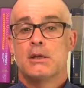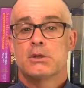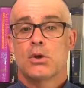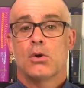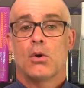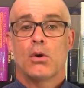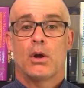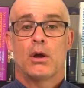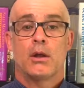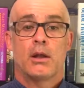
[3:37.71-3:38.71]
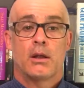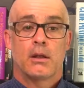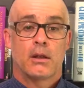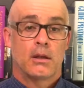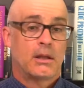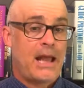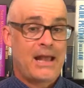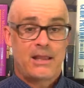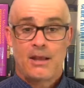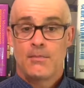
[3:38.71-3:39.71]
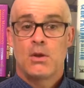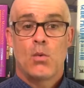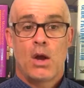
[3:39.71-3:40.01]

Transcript: So that can be